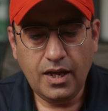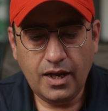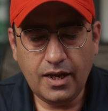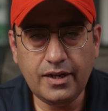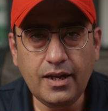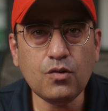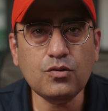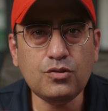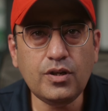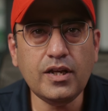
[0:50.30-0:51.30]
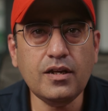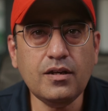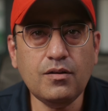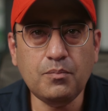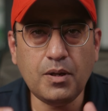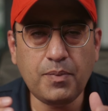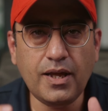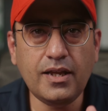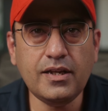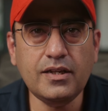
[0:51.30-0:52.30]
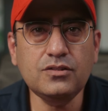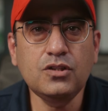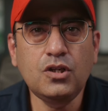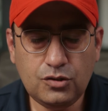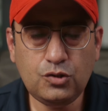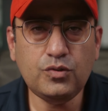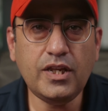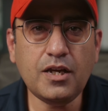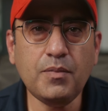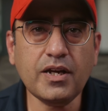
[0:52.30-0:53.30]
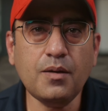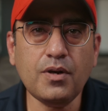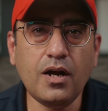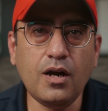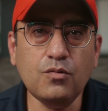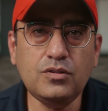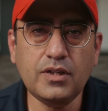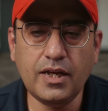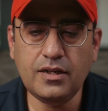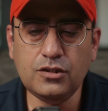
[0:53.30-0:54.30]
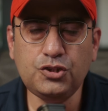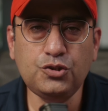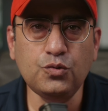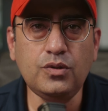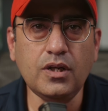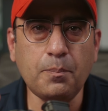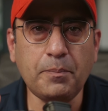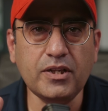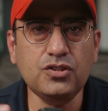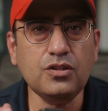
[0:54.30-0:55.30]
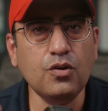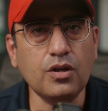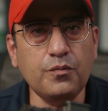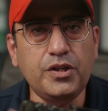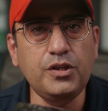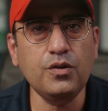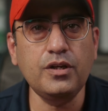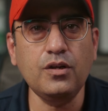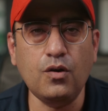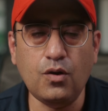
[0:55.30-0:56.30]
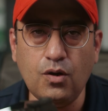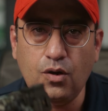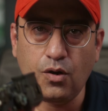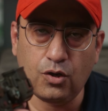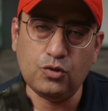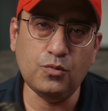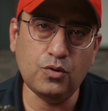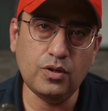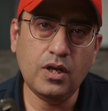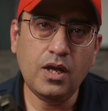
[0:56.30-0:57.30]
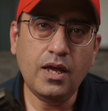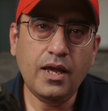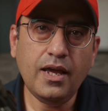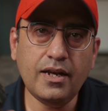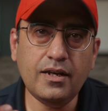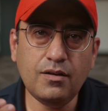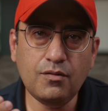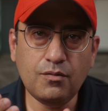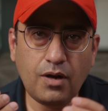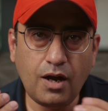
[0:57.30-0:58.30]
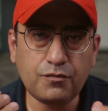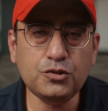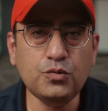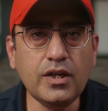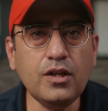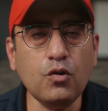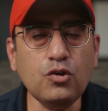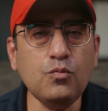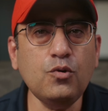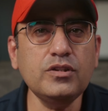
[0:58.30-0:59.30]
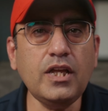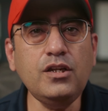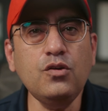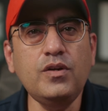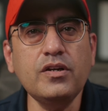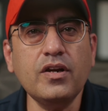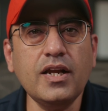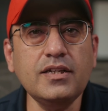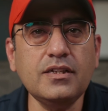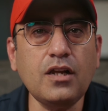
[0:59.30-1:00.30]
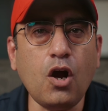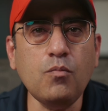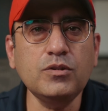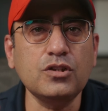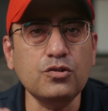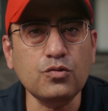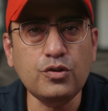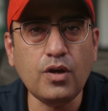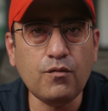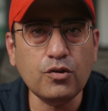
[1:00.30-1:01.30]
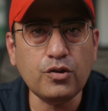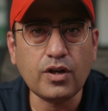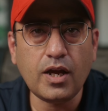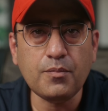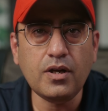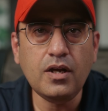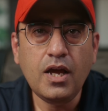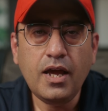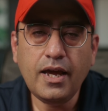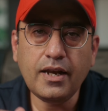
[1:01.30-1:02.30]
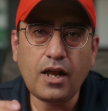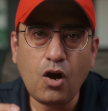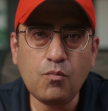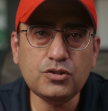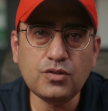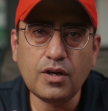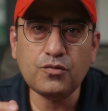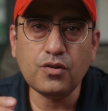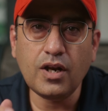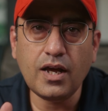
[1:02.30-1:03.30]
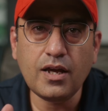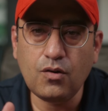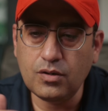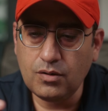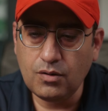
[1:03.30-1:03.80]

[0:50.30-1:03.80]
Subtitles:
And now today, my plan is to take my camera out and shoot a picture or a video in auto mode. And after shooting in auto mode, then you will realize that how much control you have on your camera and how much you have to rely on